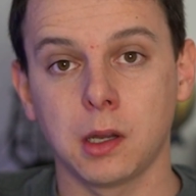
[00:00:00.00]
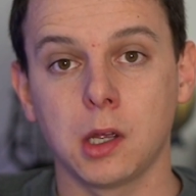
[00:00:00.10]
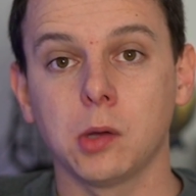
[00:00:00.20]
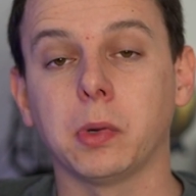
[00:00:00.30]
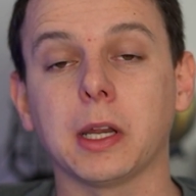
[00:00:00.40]

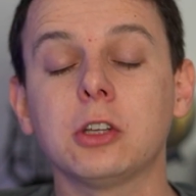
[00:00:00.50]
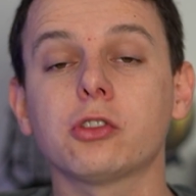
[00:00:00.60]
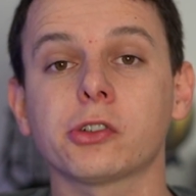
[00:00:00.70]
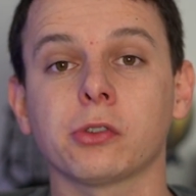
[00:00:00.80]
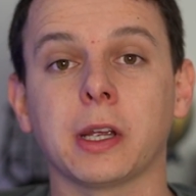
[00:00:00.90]
but
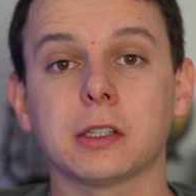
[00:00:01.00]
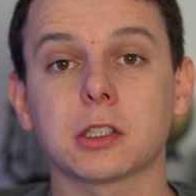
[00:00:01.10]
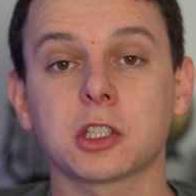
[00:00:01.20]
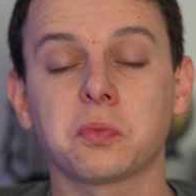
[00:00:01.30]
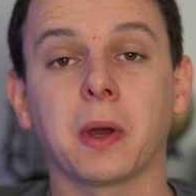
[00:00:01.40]
interest rates
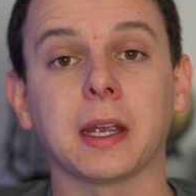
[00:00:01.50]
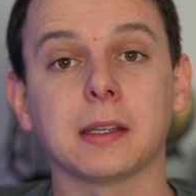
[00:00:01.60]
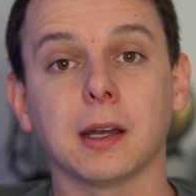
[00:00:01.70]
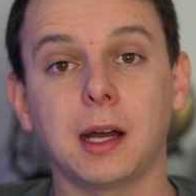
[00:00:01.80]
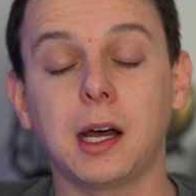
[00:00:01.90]
spiked
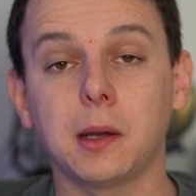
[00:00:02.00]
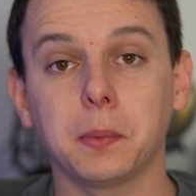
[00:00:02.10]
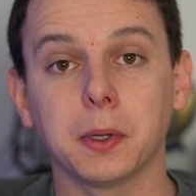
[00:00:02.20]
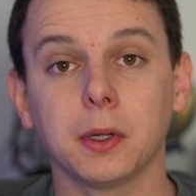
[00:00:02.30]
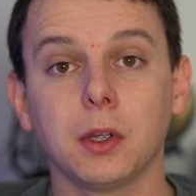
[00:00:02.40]

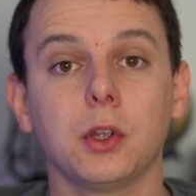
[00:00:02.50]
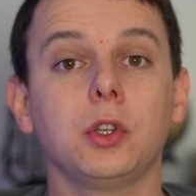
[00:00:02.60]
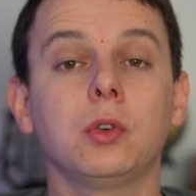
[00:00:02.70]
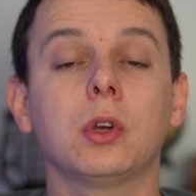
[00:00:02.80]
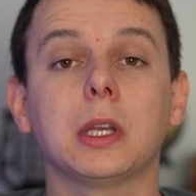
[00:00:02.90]
up,
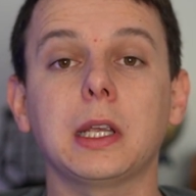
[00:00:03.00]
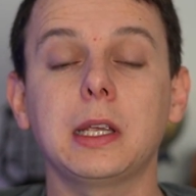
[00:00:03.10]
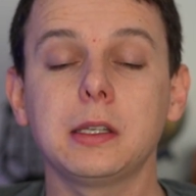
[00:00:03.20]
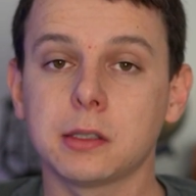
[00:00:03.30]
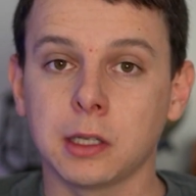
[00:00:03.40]
you could
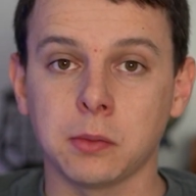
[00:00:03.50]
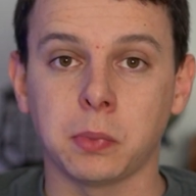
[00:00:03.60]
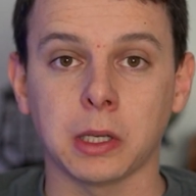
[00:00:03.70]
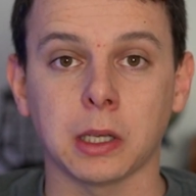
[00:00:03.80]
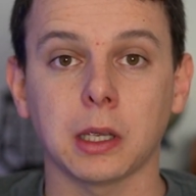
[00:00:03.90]
easily
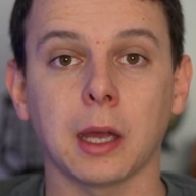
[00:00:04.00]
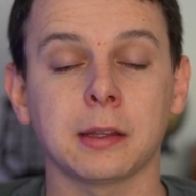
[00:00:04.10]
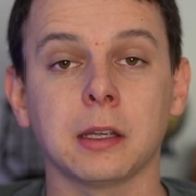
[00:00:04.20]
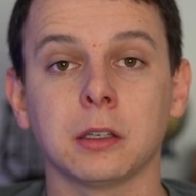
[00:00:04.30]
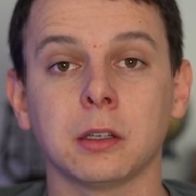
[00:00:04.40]
be at
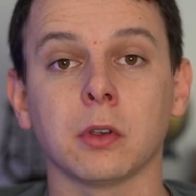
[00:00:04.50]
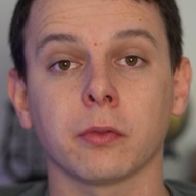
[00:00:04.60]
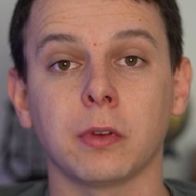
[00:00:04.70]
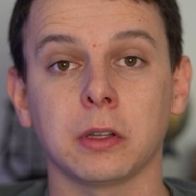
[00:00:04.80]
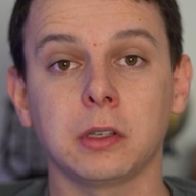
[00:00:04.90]
the end of your
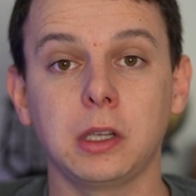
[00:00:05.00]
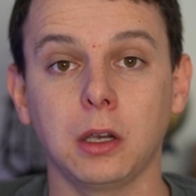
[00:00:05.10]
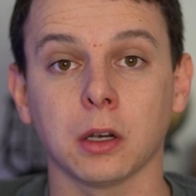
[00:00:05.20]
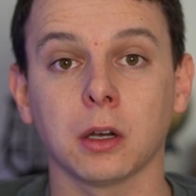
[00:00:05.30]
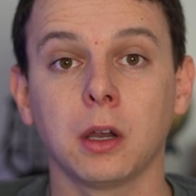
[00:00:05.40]
5th
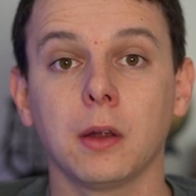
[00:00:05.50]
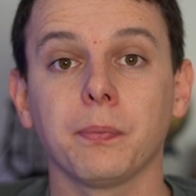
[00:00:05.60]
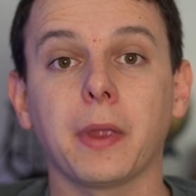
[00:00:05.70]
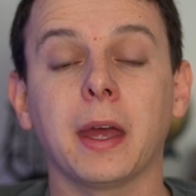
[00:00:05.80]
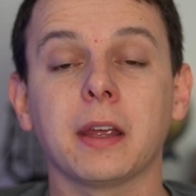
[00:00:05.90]
year
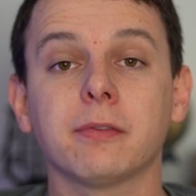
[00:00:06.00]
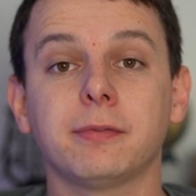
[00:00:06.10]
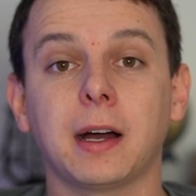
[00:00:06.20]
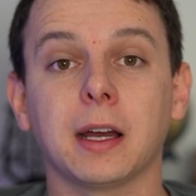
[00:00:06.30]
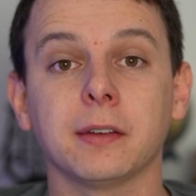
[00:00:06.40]
at a
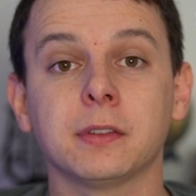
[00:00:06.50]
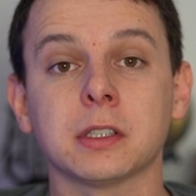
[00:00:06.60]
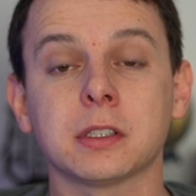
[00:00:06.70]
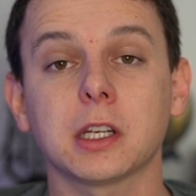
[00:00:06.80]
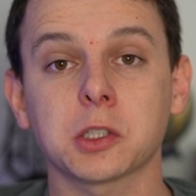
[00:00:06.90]
5 to
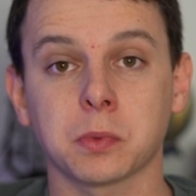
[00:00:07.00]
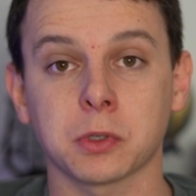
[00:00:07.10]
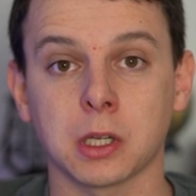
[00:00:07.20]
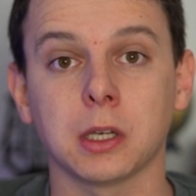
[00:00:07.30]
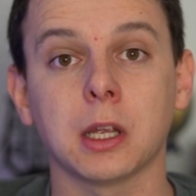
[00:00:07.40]

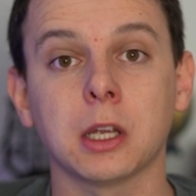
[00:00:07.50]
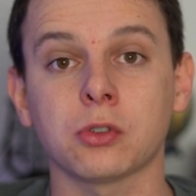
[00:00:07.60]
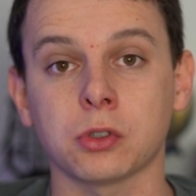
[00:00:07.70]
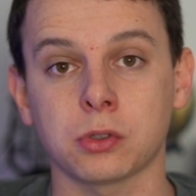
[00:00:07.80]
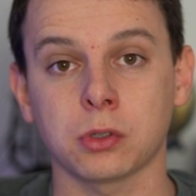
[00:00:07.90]
6%
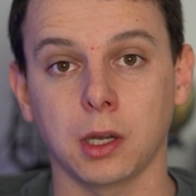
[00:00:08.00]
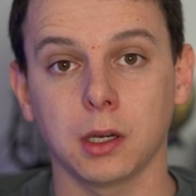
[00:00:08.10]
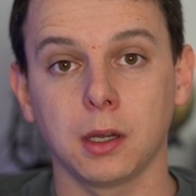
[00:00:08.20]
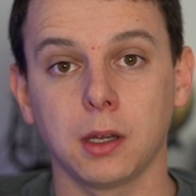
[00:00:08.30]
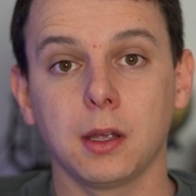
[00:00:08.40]
interest rate.
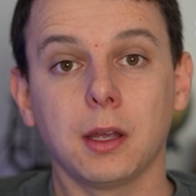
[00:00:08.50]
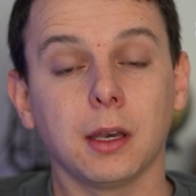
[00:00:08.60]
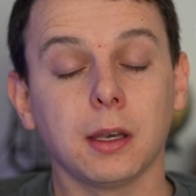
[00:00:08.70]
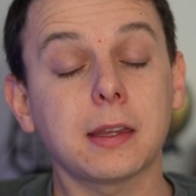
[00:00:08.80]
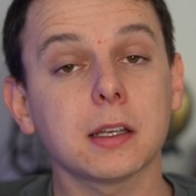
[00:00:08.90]

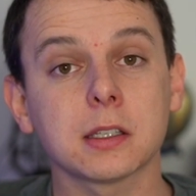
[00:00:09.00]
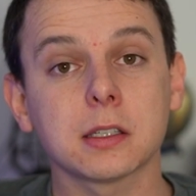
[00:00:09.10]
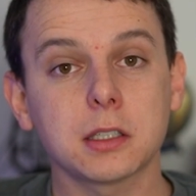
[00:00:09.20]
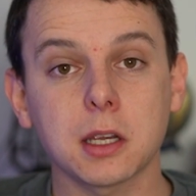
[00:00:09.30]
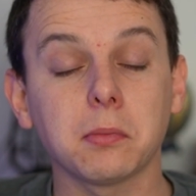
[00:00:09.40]
And that doesn't
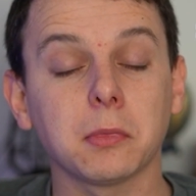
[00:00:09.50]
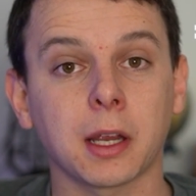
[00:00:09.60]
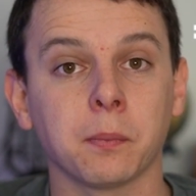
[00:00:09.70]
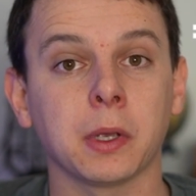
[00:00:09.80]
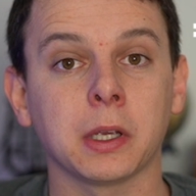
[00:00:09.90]
seem like
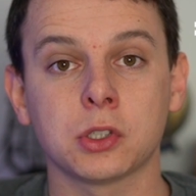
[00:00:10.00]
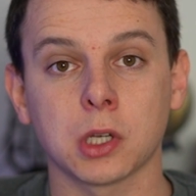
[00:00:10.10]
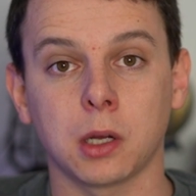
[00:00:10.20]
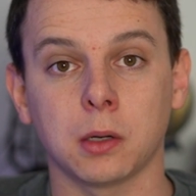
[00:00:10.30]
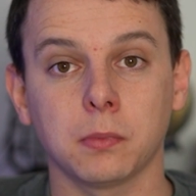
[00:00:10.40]
a big
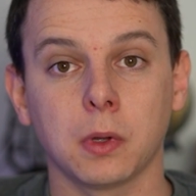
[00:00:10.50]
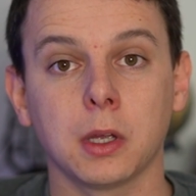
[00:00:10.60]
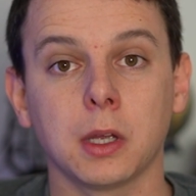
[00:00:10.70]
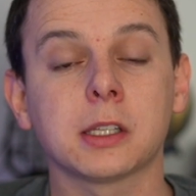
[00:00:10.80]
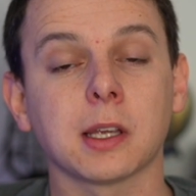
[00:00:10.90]
jump,
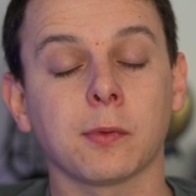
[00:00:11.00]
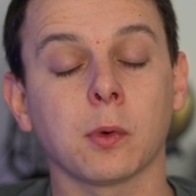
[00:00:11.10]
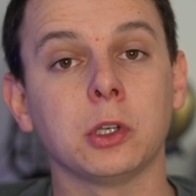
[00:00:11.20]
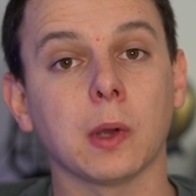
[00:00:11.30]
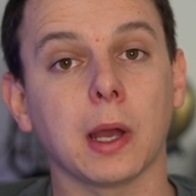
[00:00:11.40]
except for
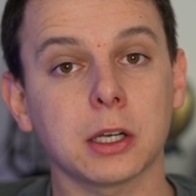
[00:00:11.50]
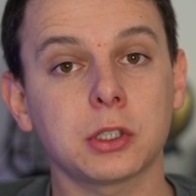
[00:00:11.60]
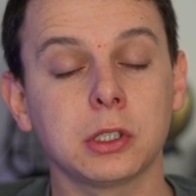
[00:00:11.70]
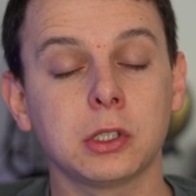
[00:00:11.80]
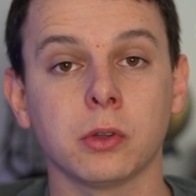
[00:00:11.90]
when you
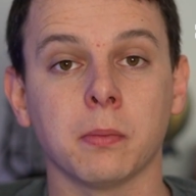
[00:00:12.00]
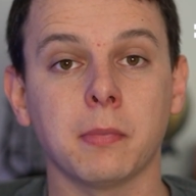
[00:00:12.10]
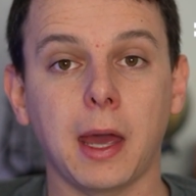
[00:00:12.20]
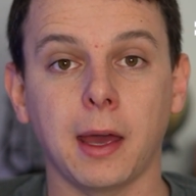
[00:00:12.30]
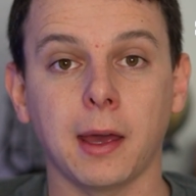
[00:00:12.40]
actually do the
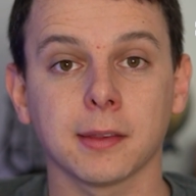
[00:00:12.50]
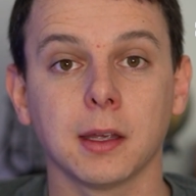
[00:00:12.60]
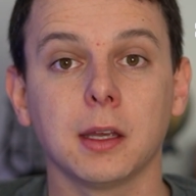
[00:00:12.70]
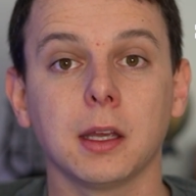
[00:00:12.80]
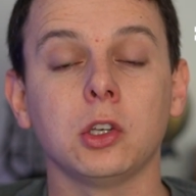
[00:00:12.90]
math
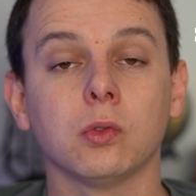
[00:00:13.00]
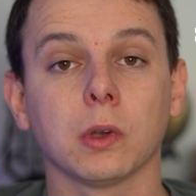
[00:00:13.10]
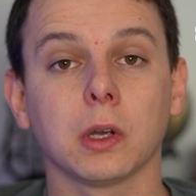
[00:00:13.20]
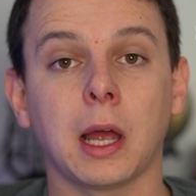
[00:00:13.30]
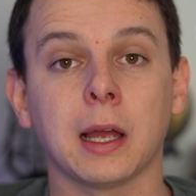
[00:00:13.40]
and you
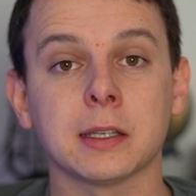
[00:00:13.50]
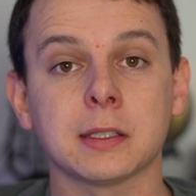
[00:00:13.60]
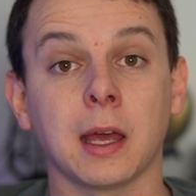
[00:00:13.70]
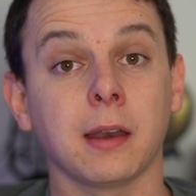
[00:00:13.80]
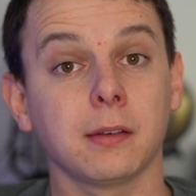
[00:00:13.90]
realize
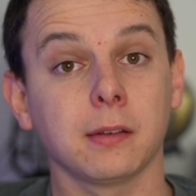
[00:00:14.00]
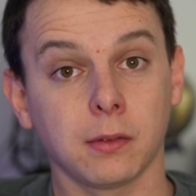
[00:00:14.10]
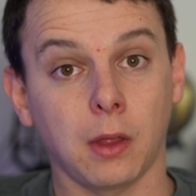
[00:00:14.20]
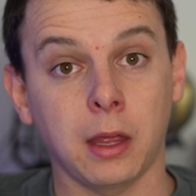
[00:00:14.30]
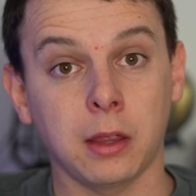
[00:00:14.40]
that
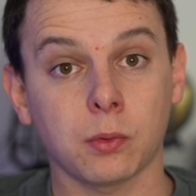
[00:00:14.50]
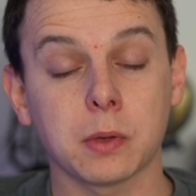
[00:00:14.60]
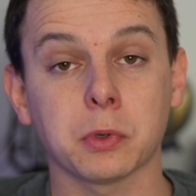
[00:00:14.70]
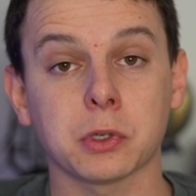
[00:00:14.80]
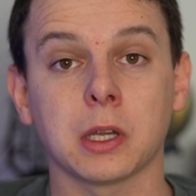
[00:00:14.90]
a
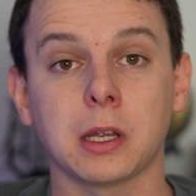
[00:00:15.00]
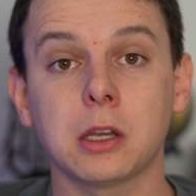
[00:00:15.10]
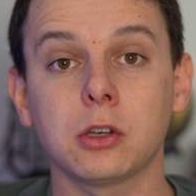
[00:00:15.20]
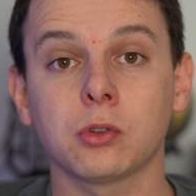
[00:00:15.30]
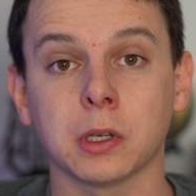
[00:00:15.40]
3%
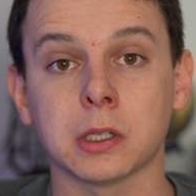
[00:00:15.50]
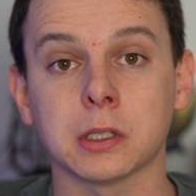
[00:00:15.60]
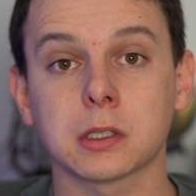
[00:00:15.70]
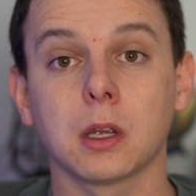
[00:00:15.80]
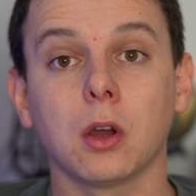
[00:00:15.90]

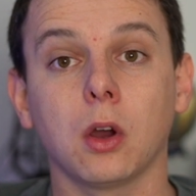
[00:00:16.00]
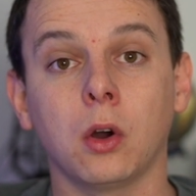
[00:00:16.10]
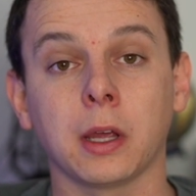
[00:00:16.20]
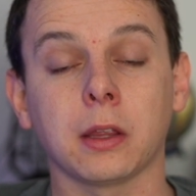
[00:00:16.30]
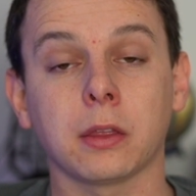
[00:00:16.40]
increase on
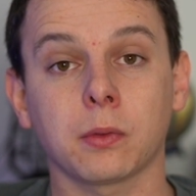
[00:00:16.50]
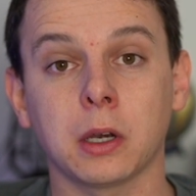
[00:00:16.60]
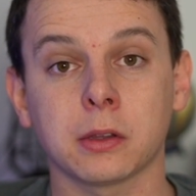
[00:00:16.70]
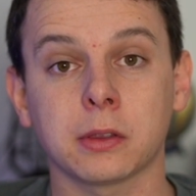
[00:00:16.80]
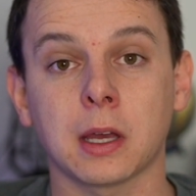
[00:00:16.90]
a
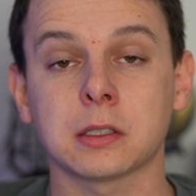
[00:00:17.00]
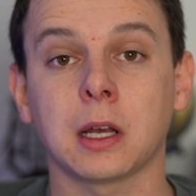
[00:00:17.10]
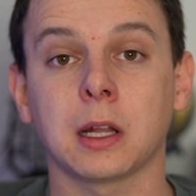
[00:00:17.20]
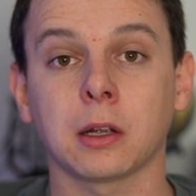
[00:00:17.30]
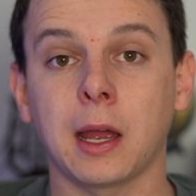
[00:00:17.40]

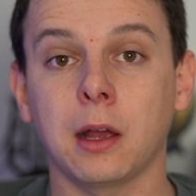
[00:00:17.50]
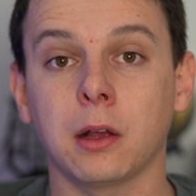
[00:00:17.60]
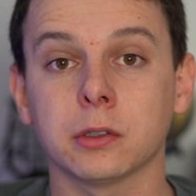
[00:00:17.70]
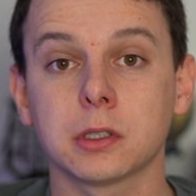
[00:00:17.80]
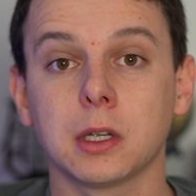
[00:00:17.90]
$300,000
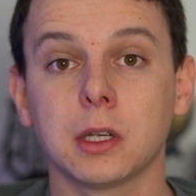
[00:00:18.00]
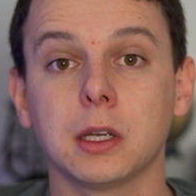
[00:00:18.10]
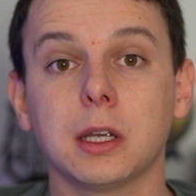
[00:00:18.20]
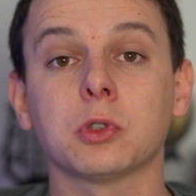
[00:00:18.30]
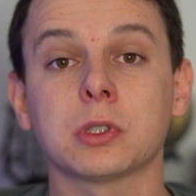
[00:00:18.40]
house
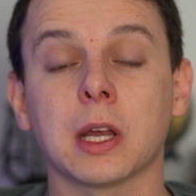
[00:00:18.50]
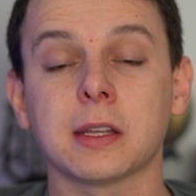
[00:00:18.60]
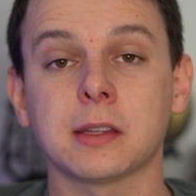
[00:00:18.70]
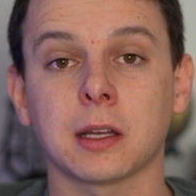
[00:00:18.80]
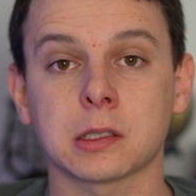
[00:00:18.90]
is
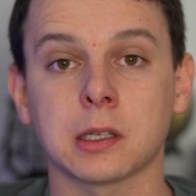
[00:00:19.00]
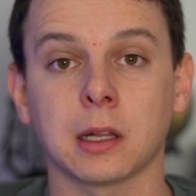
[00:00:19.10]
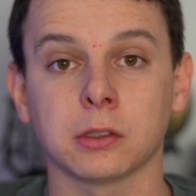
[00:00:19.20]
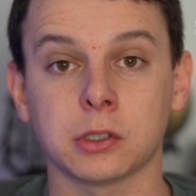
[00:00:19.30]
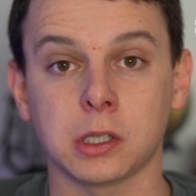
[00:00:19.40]

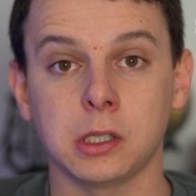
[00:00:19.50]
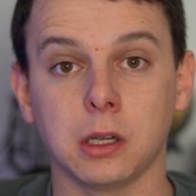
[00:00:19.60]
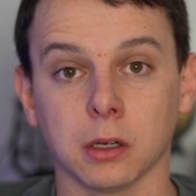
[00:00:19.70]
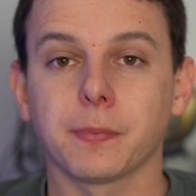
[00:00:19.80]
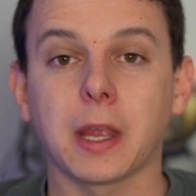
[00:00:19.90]
$9,000 a
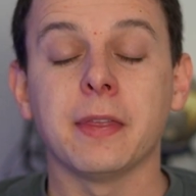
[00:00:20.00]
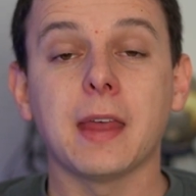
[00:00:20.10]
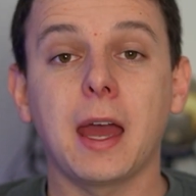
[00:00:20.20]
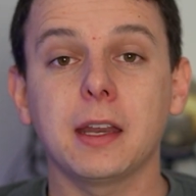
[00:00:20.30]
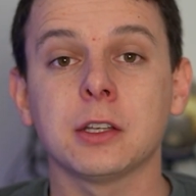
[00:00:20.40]
year. And
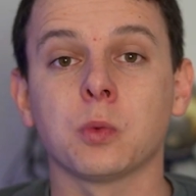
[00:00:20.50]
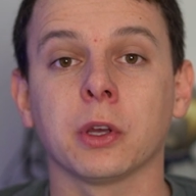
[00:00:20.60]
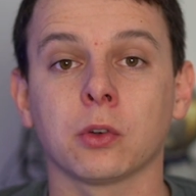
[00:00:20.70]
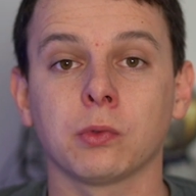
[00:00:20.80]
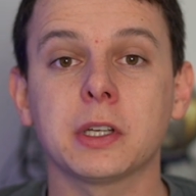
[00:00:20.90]
that is where
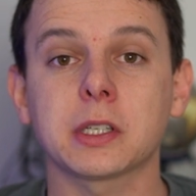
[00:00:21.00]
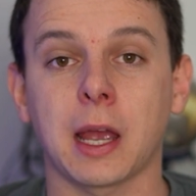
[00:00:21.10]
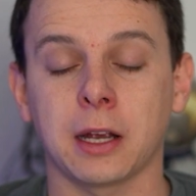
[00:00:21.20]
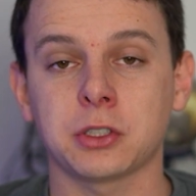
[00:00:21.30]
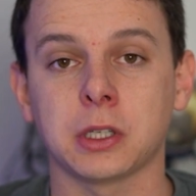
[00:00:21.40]
the risk
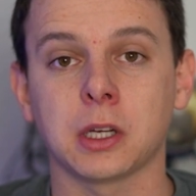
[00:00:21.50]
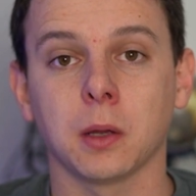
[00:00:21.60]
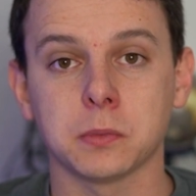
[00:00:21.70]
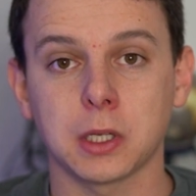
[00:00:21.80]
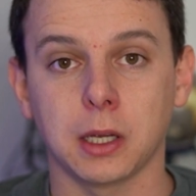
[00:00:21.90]
actually
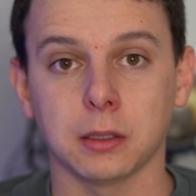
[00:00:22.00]
comes in,